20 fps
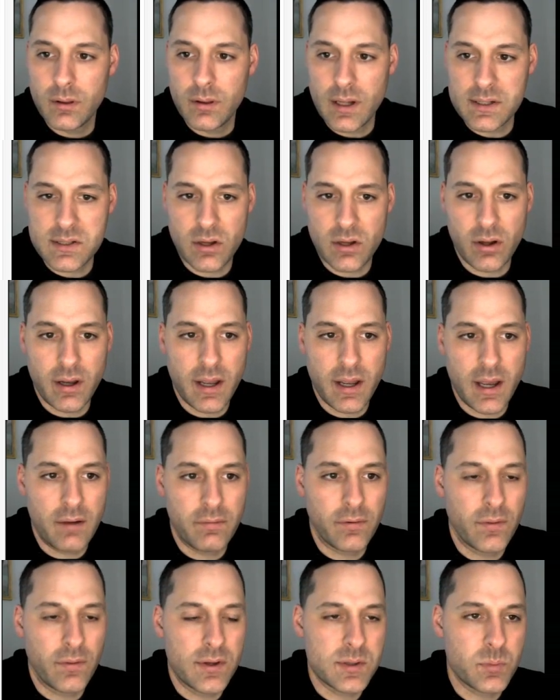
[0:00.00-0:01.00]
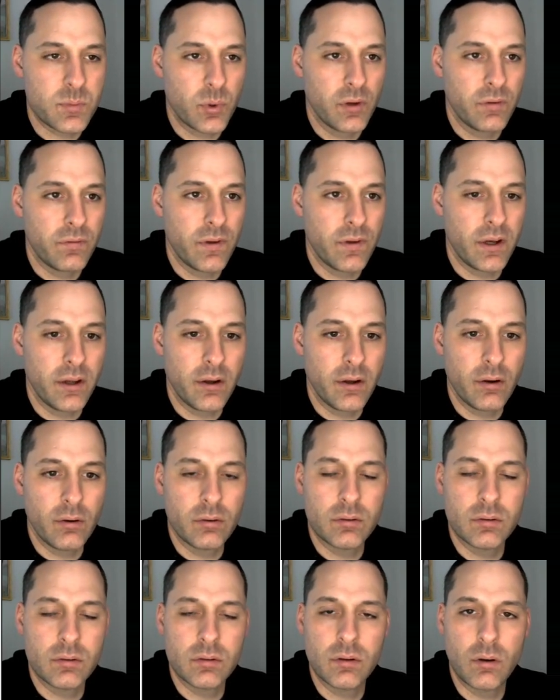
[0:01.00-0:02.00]
That's all I have for this brief
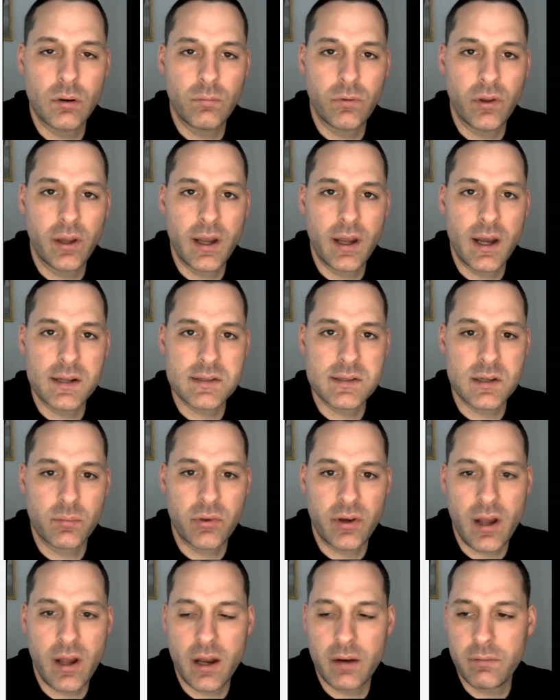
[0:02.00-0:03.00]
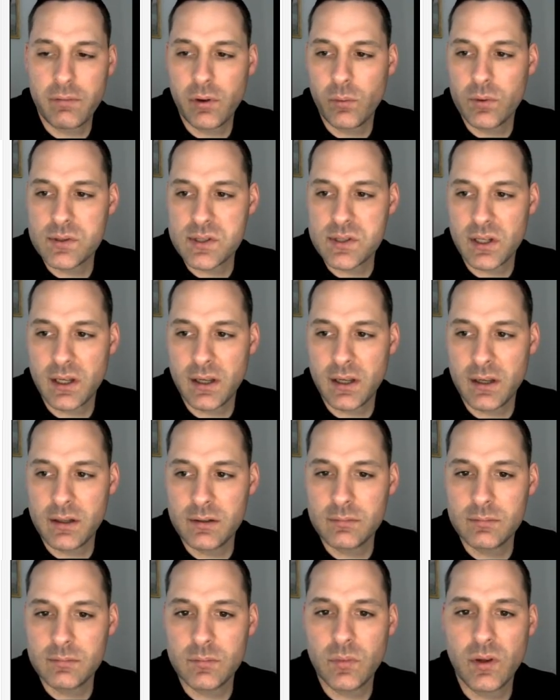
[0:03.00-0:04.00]
video. Hopefully you got something out of it once
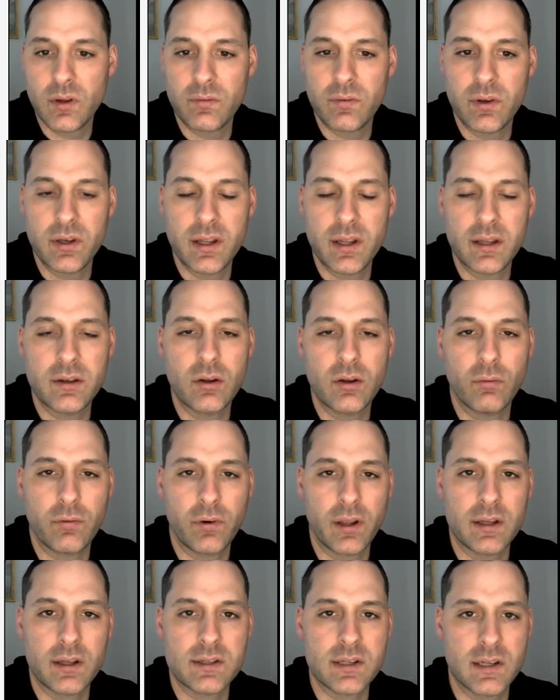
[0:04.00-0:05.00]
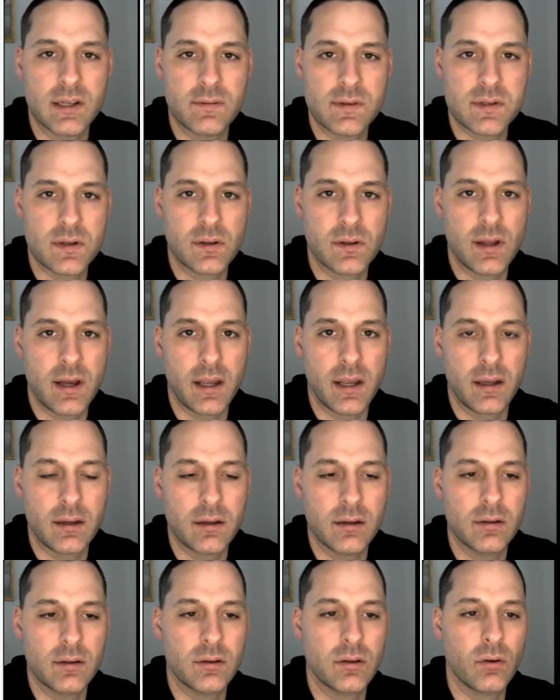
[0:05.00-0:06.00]
again. If you did, don't forget to give us a
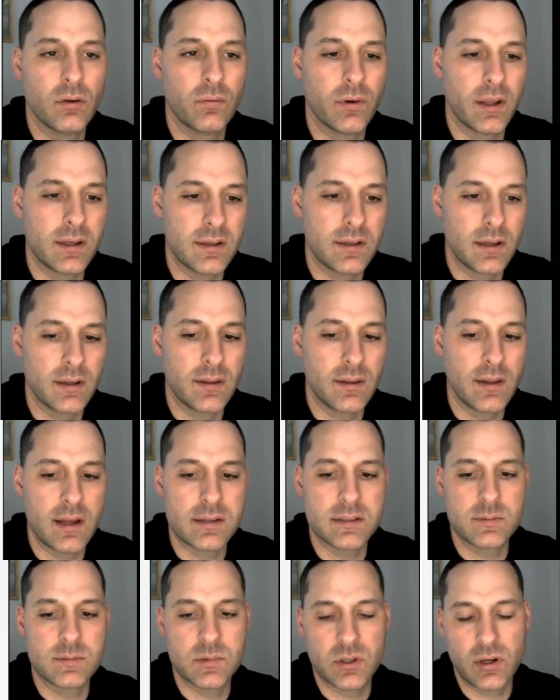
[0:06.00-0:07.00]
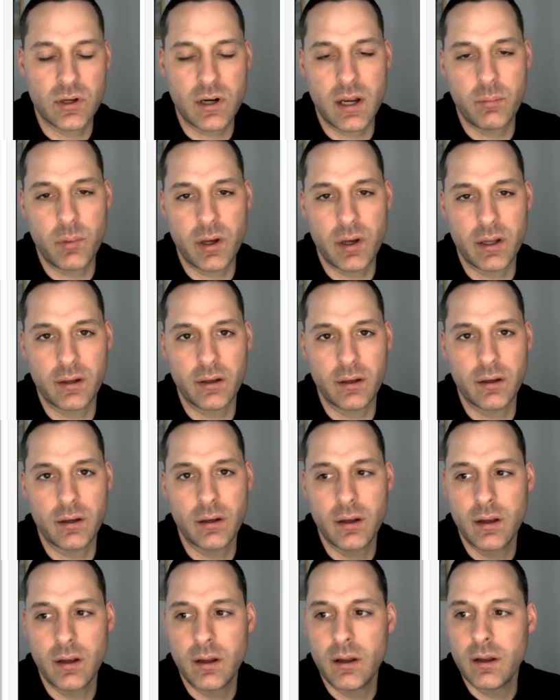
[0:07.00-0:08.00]
like. Don't forget to hit that subscribe
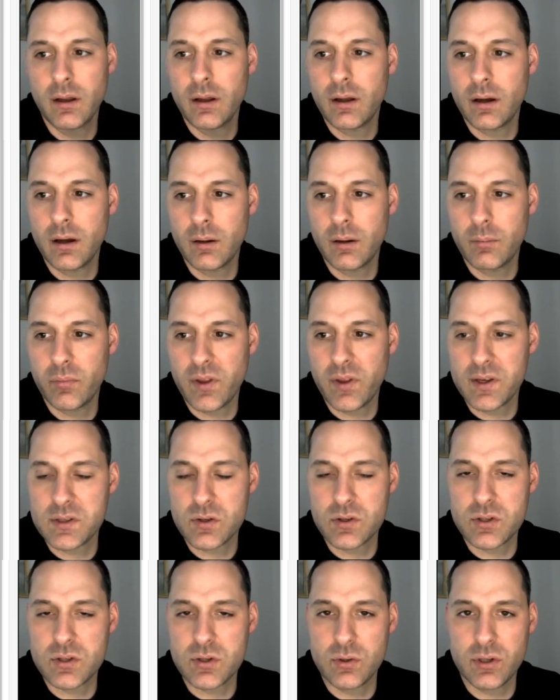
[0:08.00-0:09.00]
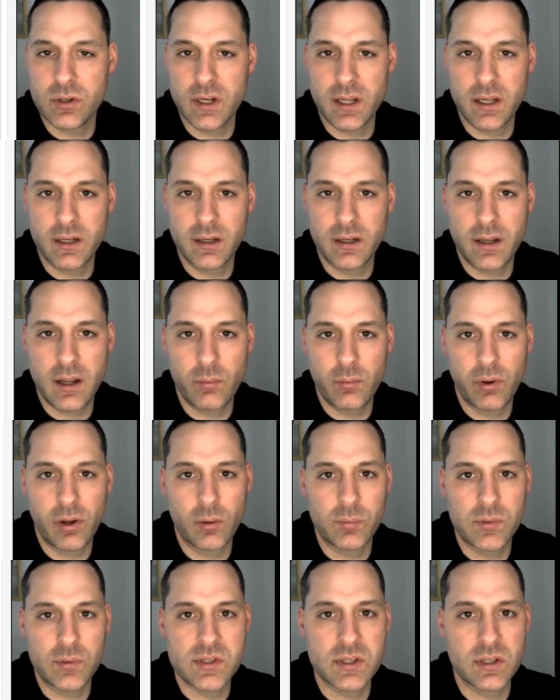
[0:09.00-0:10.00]
button. Thanks for tuning in, and we
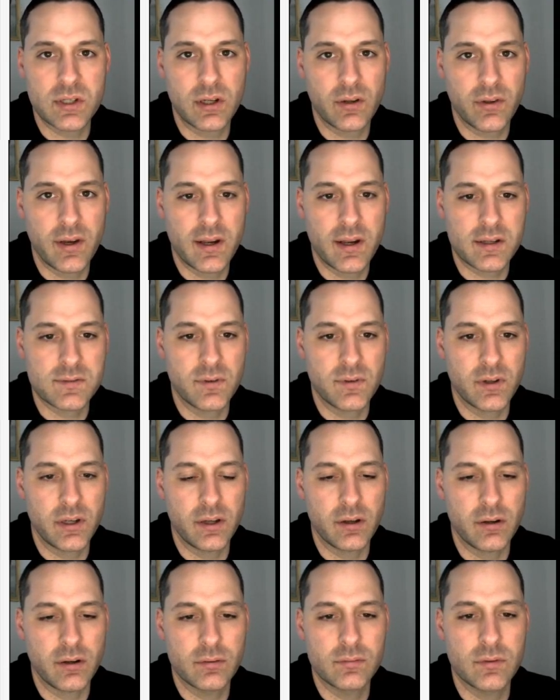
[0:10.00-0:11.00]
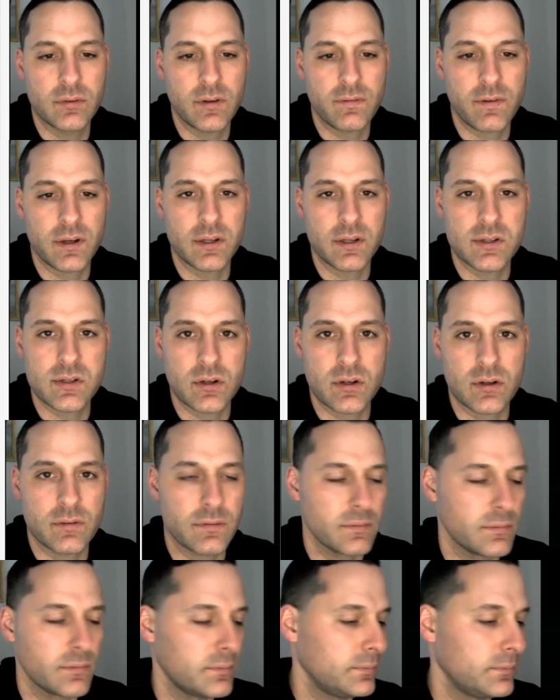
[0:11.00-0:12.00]
hope to see you on the next video. Defend and serve.